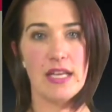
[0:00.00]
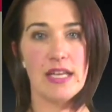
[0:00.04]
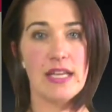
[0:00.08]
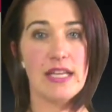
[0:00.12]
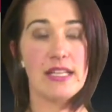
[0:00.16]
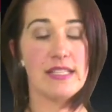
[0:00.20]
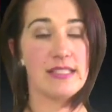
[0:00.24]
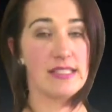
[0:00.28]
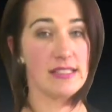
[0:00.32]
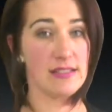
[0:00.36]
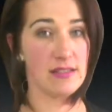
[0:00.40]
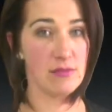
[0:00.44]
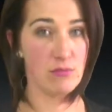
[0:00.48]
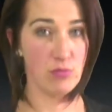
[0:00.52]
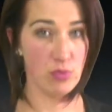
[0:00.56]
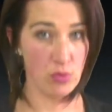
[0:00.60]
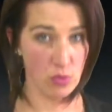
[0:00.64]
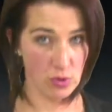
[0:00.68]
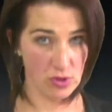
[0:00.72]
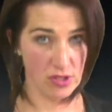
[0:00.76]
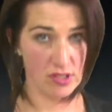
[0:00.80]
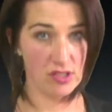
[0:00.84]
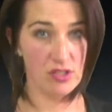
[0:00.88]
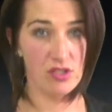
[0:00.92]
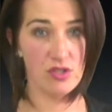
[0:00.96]
It is
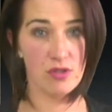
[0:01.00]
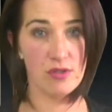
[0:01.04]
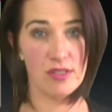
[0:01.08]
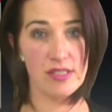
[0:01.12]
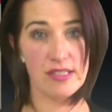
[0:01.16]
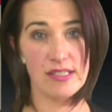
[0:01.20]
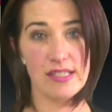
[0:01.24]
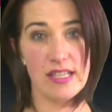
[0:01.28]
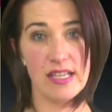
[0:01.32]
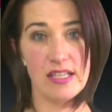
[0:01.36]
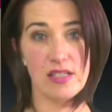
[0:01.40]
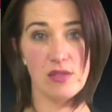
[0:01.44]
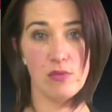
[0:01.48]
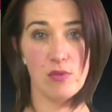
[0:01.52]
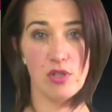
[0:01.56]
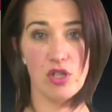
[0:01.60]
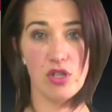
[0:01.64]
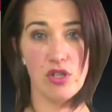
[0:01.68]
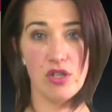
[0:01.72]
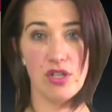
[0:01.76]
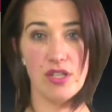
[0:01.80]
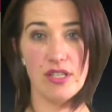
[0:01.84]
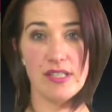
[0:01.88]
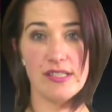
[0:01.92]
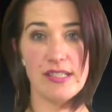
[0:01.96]
important to assess what
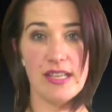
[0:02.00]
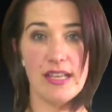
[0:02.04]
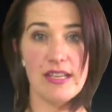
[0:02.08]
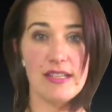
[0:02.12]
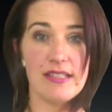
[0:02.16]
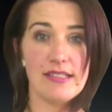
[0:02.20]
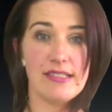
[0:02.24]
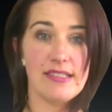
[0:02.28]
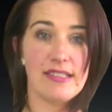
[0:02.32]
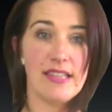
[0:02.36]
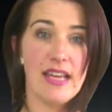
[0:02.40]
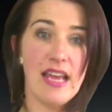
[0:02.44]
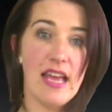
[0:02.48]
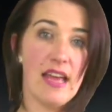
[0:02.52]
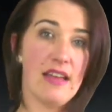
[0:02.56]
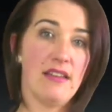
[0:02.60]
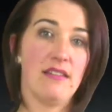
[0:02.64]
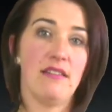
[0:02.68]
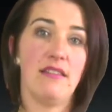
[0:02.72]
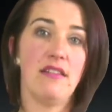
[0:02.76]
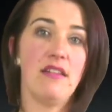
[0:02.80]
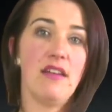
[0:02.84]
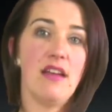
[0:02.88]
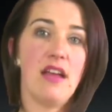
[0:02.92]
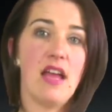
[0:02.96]
learners
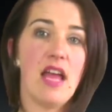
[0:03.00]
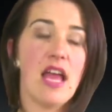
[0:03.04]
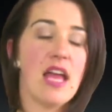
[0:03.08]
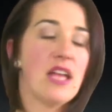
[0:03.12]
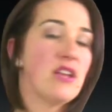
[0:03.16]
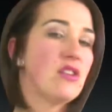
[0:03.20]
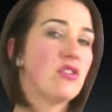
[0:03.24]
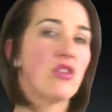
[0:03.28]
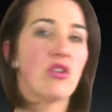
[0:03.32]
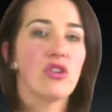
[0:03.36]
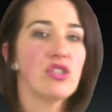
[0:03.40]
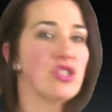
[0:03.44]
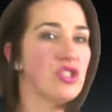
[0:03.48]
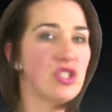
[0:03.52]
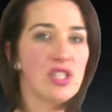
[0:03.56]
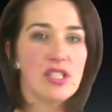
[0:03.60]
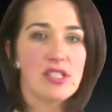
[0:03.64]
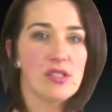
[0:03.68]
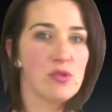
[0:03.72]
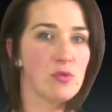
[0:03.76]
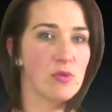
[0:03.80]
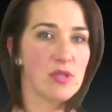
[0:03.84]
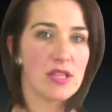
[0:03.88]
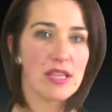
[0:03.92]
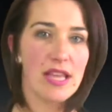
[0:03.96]
understand, and not
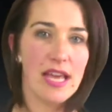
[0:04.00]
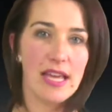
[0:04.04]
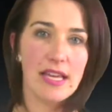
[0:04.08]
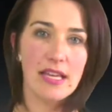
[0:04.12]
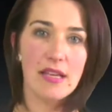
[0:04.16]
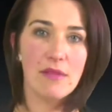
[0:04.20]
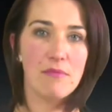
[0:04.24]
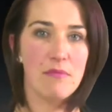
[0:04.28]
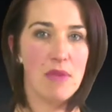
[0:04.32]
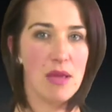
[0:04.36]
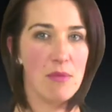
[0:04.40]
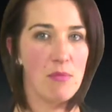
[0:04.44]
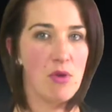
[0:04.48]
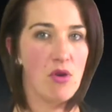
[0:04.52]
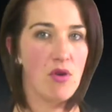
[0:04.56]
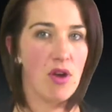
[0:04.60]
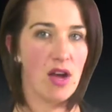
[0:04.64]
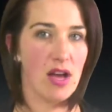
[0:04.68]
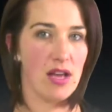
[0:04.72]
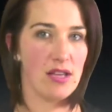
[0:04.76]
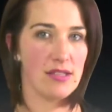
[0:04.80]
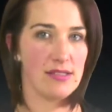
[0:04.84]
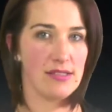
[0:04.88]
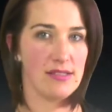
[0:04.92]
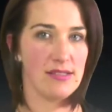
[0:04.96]
just what they can
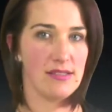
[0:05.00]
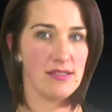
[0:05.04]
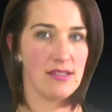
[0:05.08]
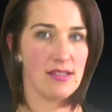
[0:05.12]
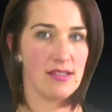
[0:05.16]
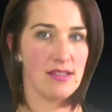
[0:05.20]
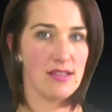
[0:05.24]
memorize.